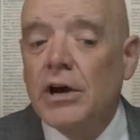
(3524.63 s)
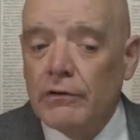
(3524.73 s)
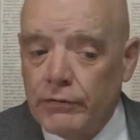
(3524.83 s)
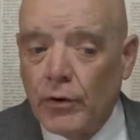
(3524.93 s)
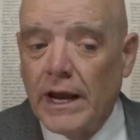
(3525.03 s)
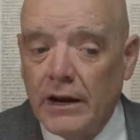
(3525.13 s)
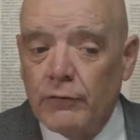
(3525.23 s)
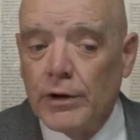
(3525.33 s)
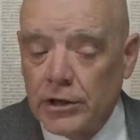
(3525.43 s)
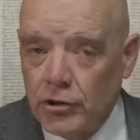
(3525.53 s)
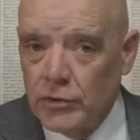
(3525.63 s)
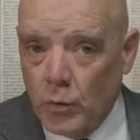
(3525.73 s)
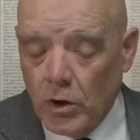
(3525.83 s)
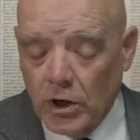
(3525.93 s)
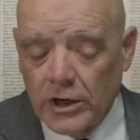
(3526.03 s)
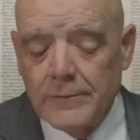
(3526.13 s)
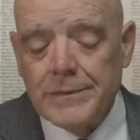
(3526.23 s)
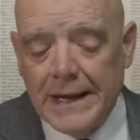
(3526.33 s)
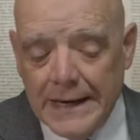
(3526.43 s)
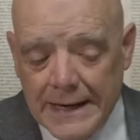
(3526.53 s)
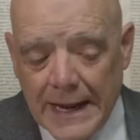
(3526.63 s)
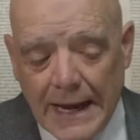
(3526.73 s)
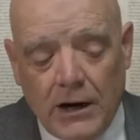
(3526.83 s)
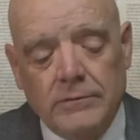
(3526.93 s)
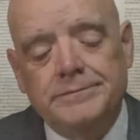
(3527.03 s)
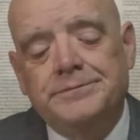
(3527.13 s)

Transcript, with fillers: for every good work. Now,